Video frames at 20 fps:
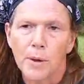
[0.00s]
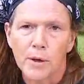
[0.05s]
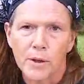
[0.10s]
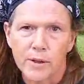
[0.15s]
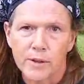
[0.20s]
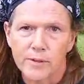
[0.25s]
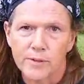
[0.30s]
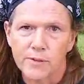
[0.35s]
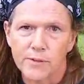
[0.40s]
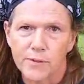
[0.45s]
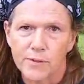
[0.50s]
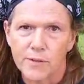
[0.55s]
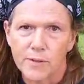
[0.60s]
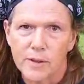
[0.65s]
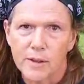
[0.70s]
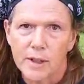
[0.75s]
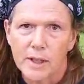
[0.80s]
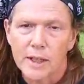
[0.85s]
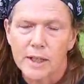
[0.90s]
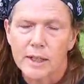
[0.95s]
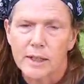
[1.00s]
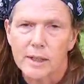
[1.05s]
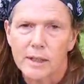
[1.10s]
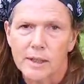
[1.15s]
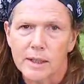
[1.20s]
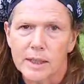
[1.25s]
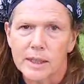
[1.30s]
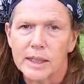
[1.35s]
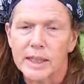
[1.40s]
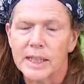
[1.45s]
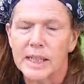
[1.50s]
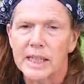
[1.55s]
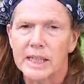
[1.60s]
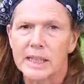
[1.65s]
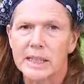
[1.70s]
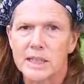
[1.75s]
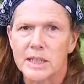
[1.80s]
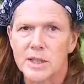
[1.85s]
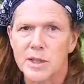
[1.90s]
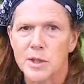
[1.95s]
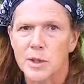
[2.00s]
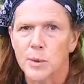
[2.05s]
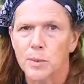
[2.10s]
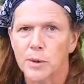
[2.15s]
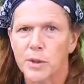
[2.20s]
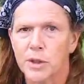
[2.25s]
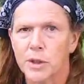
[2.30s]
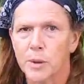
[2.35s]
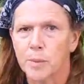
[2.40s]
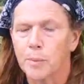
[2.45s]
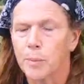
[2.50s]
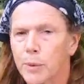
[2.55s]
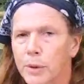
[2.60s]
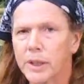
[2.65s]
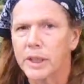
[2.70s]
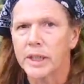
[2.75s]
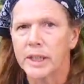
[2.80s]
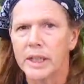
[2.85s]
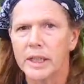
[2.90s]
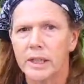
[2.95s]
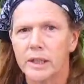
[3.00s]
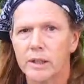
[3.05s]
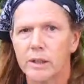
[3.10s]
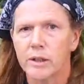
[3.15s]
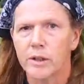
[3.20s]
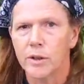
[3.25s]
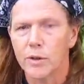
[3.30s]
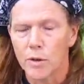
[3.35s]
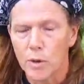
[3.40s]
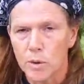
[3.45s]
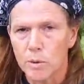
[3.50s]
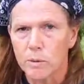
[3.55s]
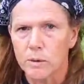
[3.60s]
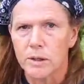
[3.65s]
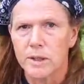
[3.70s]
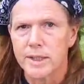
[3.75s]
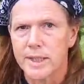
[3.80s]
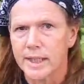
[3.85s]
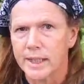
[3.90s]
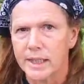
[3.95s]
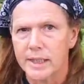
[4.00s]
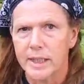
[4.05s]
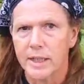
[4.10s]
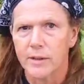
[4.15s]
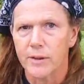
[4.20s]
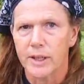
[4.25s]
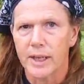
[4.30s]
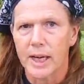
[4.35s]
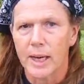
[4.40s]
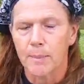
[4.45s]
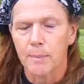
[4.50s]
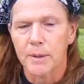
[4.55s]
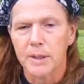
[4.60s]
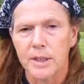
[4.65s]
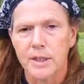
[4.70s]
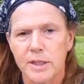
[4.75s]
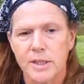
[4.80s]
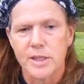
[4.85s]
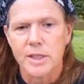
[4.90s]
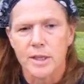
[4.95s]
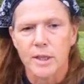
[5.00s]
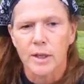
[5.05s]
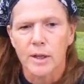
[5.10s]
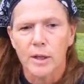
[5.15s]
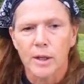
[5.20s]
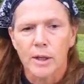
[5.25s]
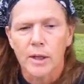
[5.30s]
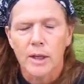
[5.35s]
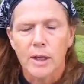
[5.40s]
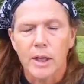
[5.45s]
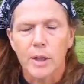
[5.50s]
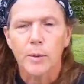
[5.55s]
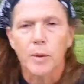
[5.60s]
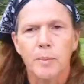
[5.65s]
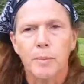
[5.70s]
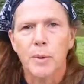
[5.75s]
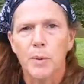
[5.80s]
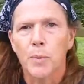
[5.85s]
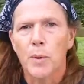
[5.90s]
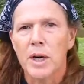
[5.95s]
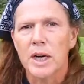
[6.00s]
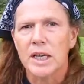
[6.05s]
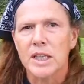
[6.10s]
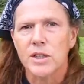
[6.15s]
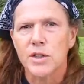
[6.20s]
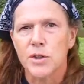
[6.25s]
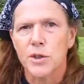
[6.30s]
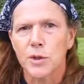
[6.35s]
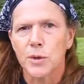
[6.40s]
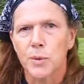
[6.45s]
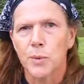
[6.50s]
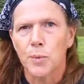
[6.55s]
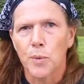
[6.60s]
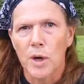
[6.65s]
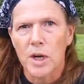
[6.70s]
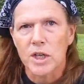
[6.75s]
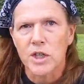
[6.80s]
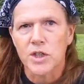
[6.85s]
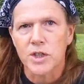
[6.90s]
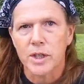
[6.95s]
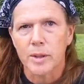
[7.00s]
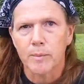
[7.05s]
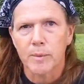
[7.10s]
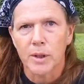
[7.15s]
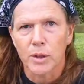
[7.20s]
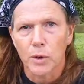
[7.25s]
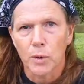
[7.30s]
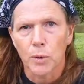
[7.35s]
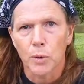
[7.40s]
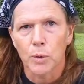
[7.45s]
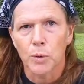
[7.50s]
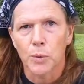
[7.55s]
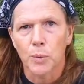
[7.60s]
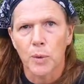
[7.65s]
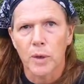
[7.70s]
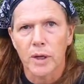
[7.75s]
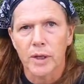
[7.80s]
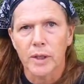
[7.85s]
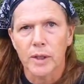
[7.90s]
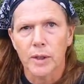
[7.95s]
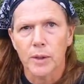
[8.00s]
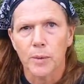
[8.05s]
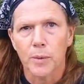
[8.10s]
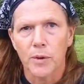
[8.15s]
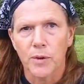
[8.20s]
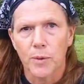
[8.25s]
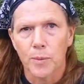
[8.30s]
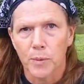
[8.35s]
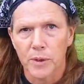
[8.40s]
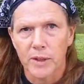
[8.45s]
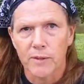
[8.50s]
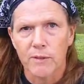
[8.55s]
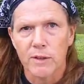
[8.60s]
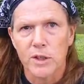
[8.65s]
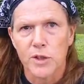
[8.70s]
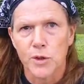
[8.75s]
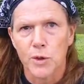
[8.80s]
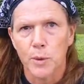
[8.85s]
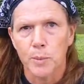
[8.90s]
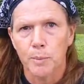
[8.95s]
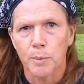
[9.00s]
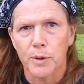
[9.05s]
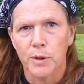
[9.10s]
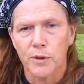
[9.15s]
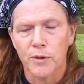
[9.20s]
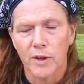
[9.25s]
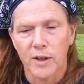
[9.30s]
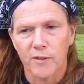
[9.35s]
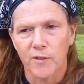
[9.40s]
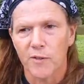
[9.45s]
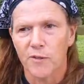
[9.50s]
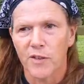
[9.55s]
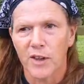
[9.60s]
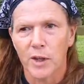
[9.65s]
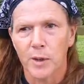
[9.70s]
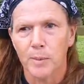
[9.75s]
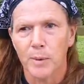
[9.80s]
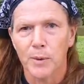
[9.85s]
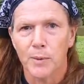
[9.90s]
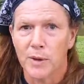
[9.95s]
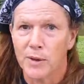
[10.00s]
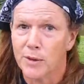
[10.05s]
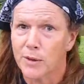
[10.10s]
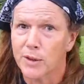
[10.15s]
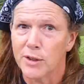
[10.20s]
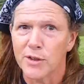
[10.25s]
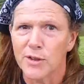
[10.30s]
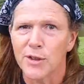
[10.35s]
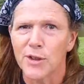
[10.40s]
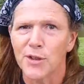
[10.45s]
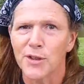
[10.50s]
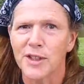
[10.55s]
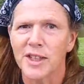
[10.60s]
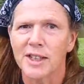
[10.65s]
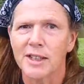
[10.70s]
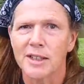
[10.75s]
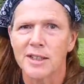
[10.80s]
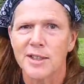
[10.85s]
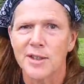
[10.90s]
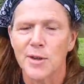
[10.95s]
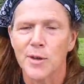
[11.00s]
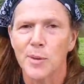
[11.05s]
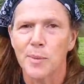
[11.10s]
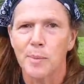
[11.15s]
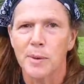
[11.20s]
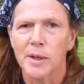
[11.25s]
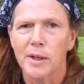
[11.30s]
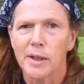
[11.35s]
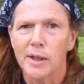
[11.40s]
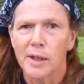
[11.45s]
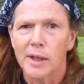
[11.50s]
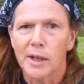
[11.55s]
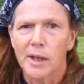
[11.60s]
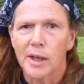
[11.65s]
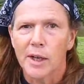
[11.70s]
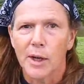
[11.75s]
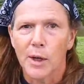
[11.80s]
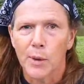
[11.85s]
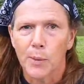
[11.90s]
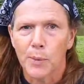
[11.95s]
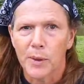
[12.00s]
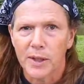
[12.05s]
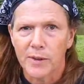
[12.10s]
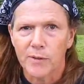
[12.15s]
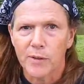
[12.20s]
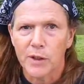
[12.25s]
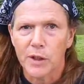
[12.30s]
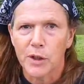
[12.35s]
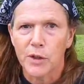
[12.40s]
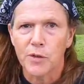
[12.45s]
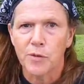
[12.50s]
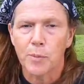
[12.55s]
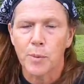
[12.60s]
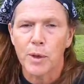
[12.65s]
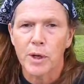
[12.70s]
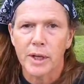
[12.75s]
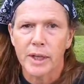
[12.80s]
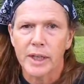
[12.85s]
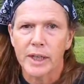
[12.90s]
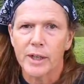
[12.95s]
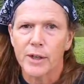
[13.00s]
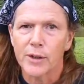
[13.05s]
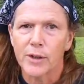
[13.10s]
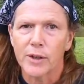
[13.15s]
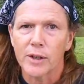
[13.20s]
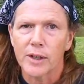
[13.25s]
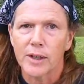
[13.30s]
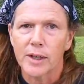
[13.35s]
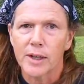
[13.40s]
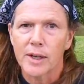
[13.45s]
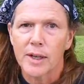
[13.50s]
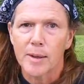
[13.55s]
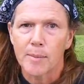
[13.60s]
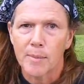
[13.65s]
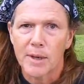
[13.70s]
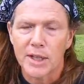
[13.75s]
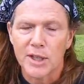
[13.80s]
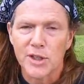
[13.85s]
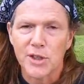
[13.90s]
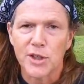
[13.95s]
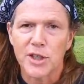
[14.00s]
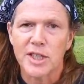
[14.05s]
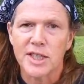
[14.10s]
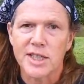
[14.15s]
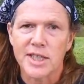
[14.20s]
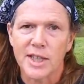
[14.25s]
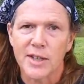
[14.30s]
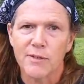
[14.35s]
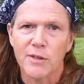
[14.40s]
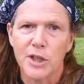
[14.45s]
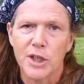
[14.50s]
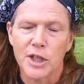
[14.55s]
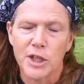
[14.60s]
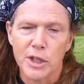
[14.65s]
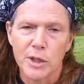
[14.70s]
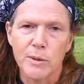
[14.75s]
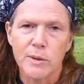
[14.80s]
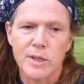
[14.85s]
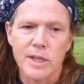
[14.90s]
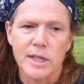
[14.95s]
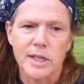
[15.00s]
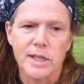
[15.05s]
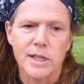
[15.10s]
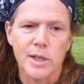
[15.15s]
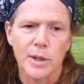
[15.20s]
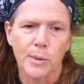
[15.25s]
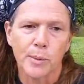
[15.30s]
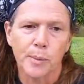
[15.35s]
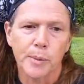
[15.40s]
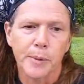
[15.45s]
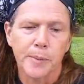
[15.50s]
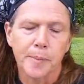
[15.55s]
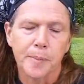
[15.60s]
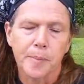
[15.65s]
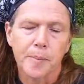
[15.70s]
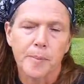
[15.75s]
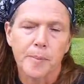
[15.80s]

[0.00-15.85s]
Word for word: Part of cleanliness when you're bringing in your own sanitary napkins, it would be wise to wash them in cold water with whatever soap you have available, whether it's your yucca soap or whatever you've brought in or managed to discover to use as soap.